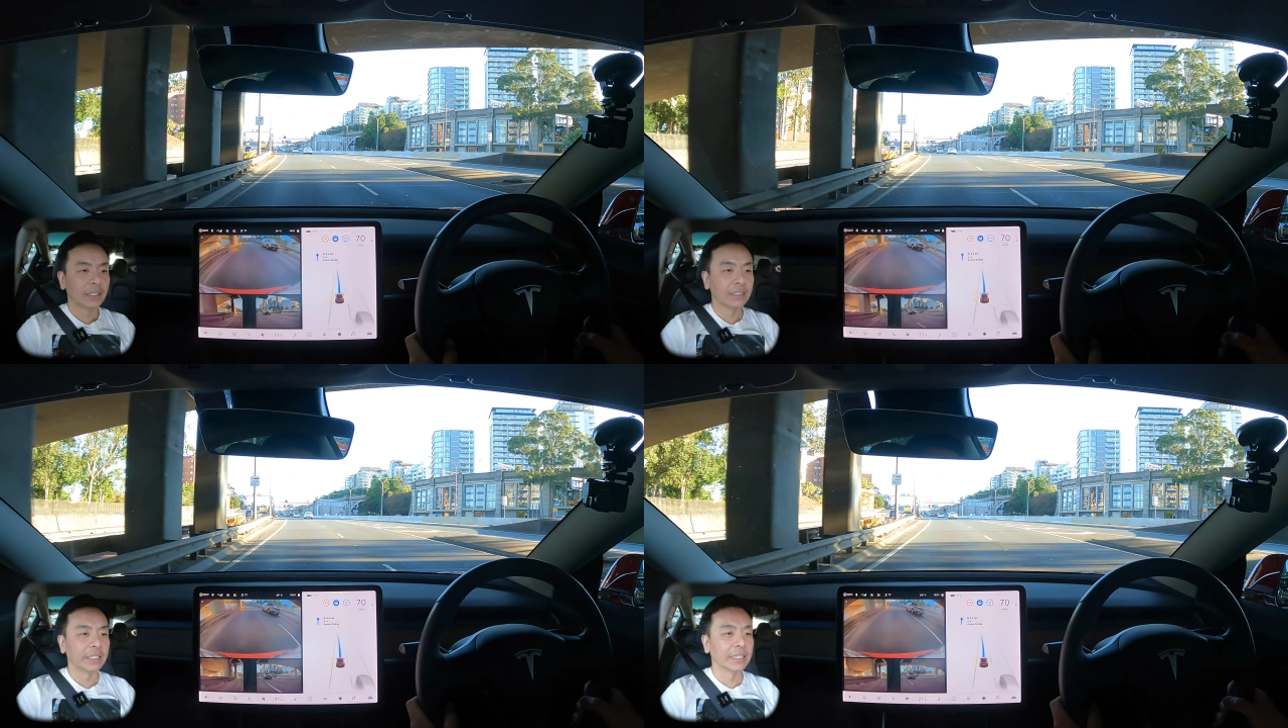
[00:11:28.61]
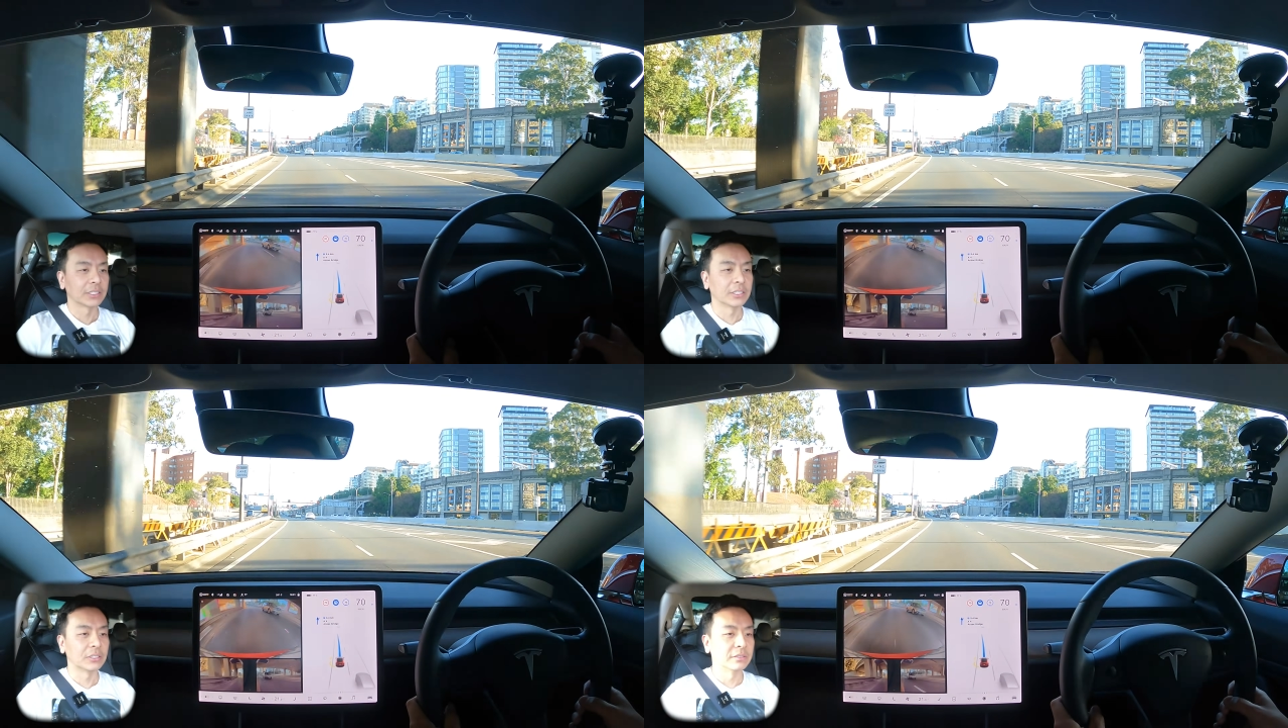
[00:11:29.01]
Yeah,
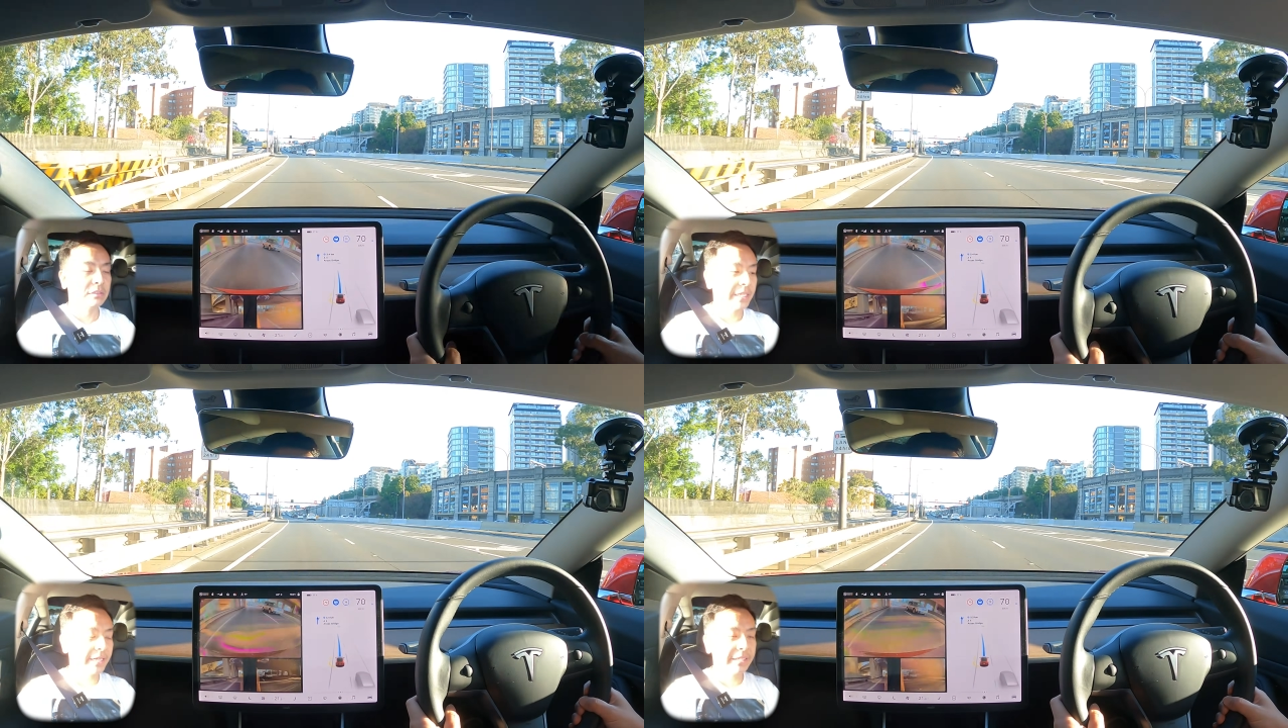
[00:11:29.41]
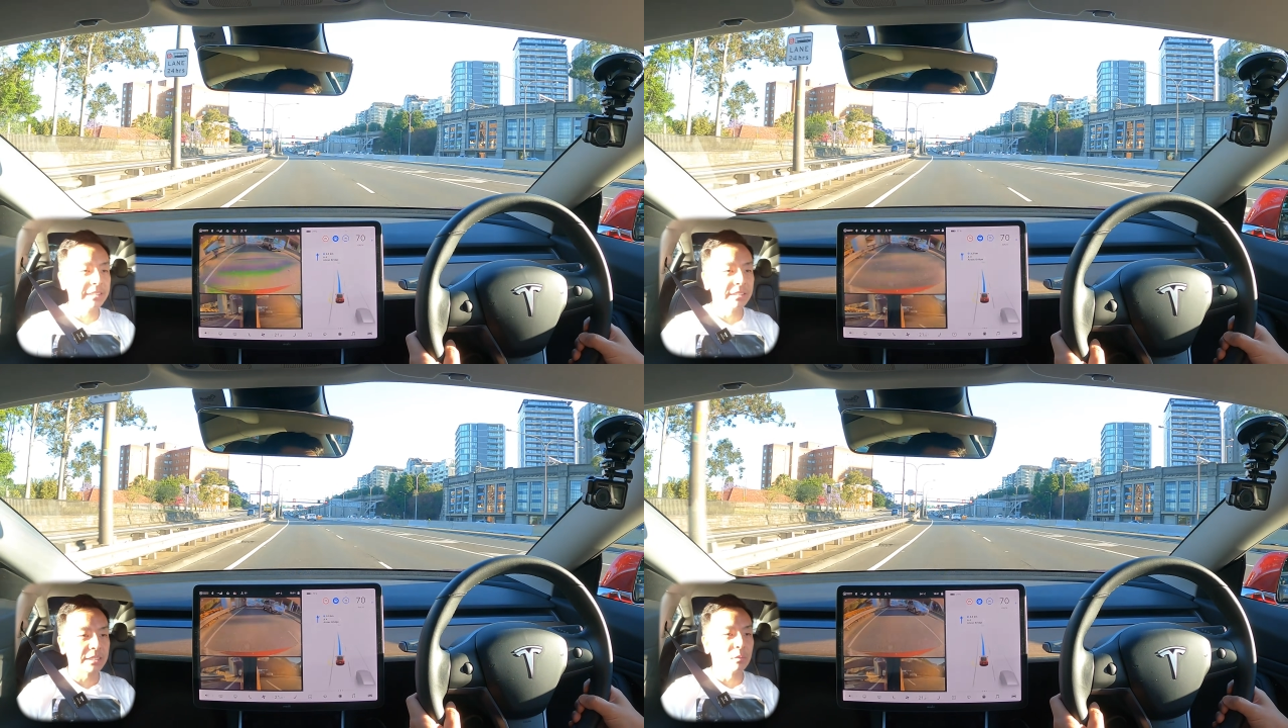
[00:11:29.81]
so take it
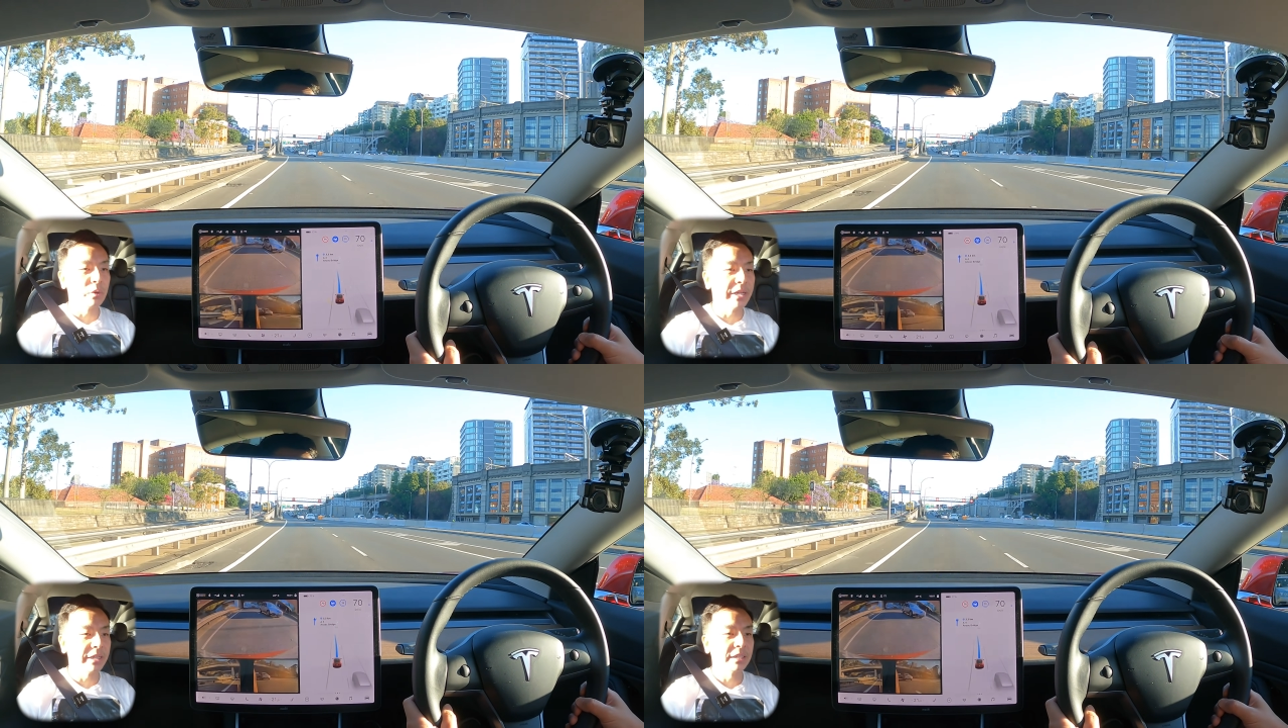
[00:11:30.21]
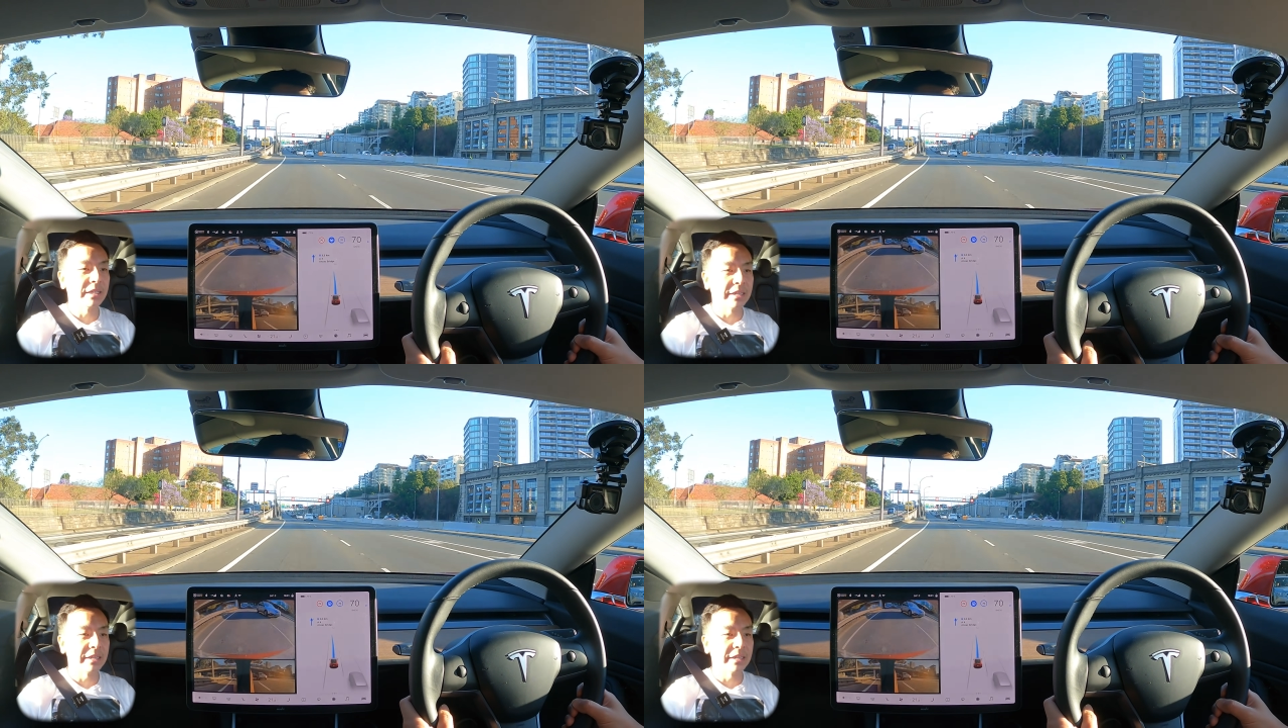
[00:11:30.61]
easy somewhere